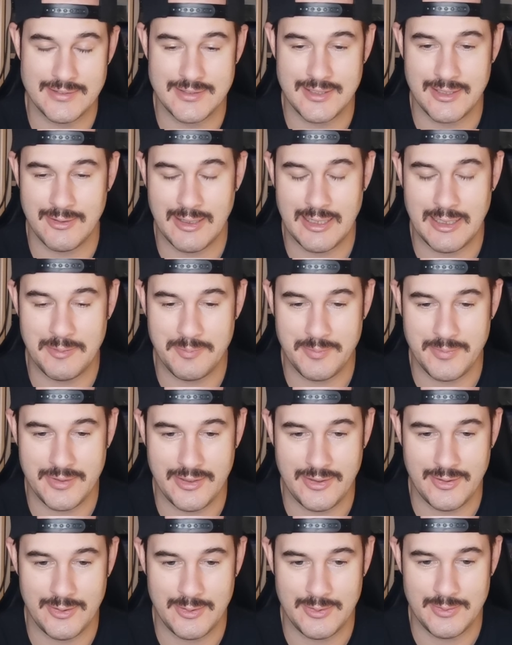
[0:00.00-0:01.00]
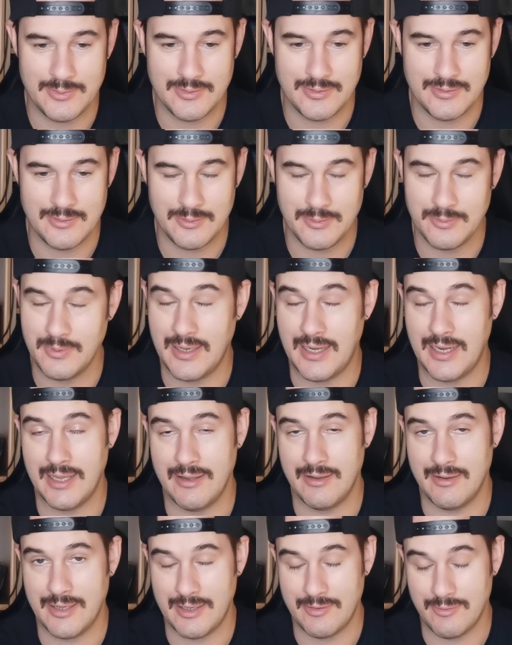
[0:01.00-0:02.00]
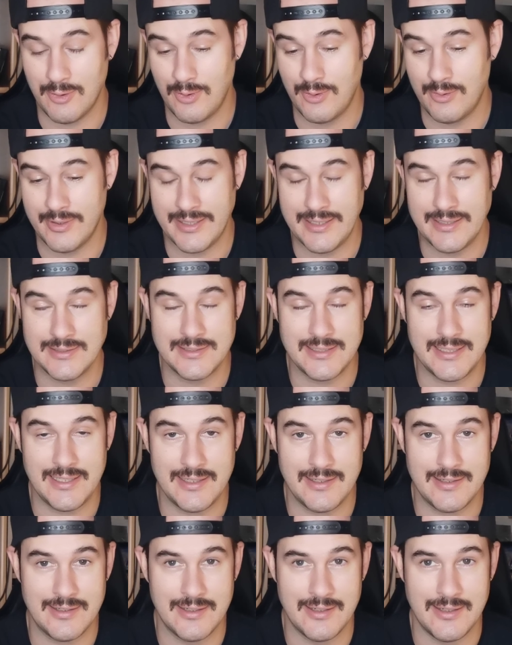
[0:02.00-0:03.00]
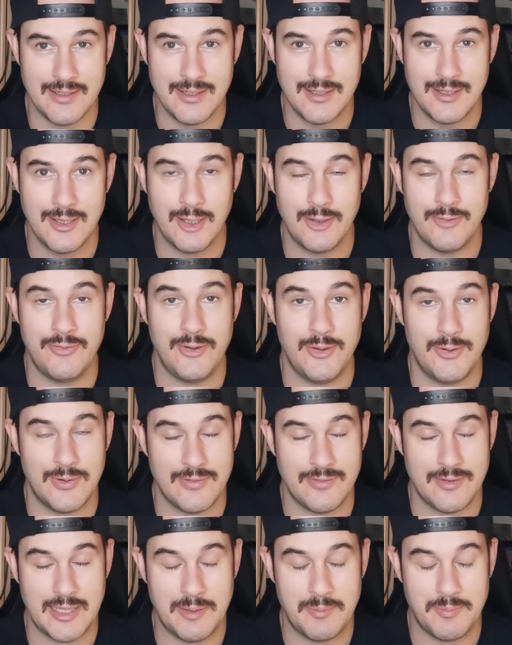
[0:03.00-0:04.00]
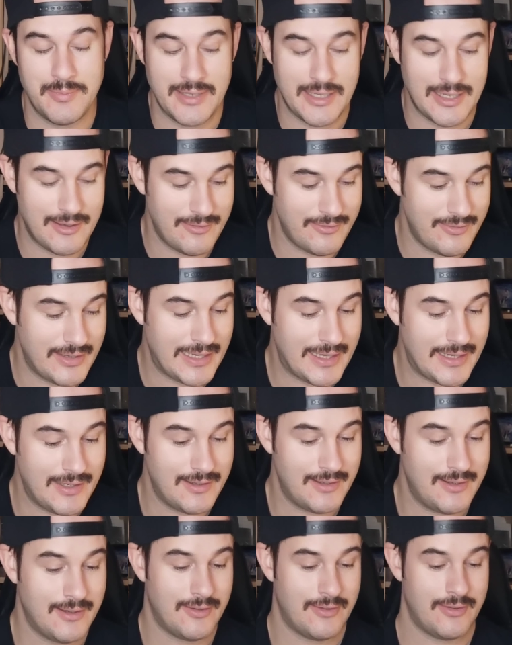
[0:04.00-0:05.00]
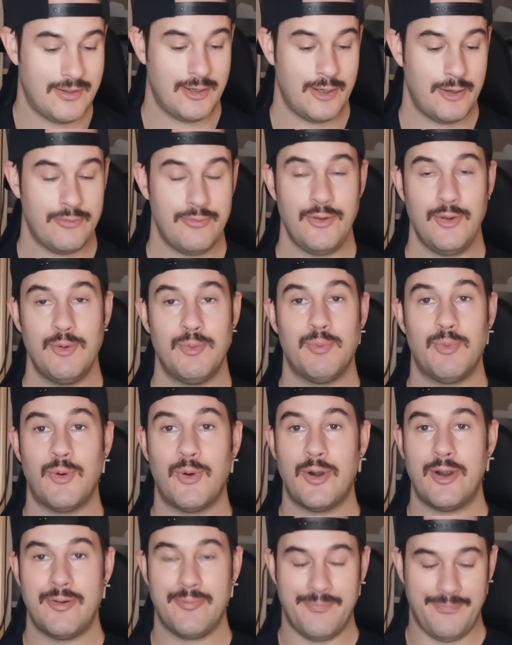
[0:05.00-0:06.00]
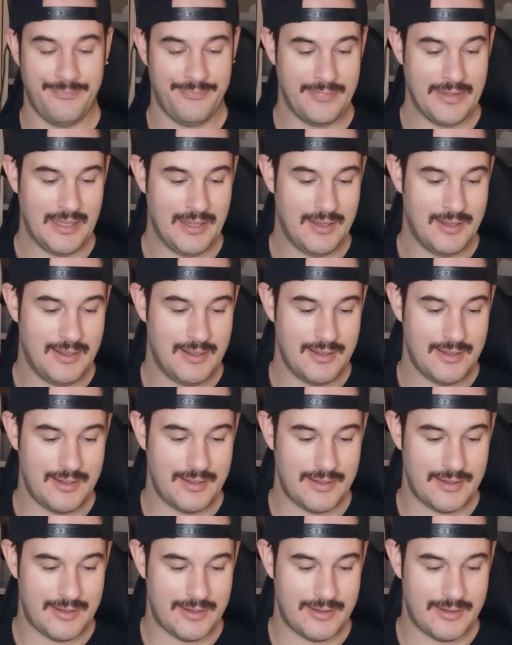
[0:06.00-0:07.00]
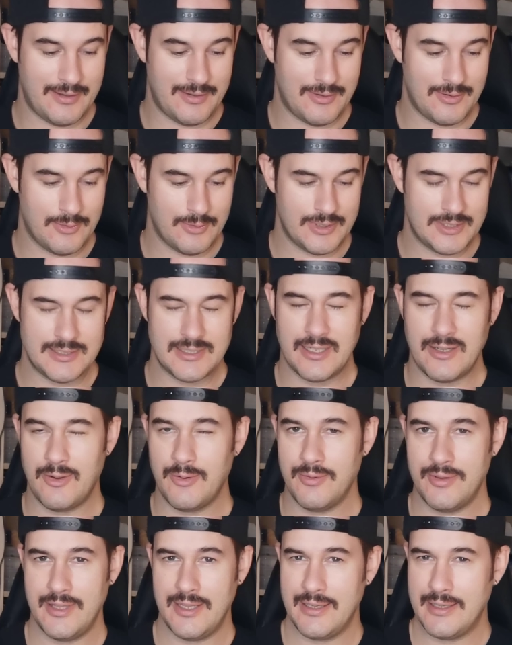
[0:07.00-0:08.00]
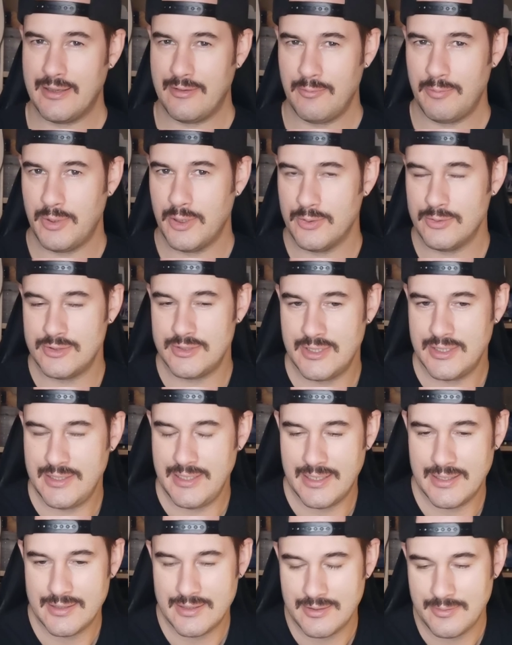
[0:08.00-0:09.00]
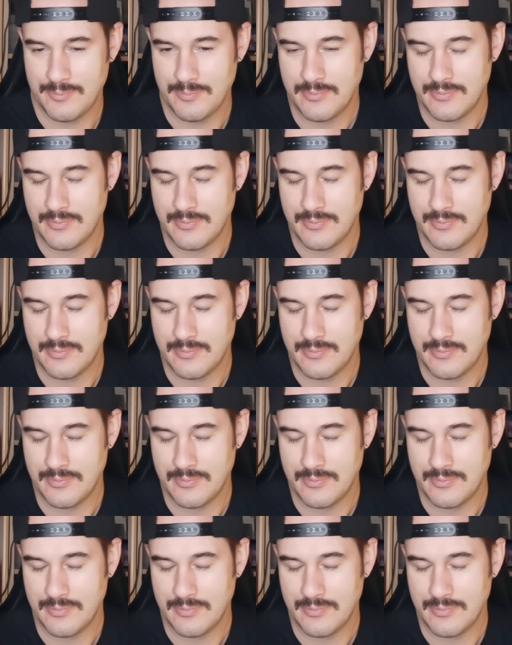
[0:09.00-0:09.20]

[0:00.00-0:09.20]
Instagram, you will have already seen a few of them. I've added a few more, which I don't think I've posted yet.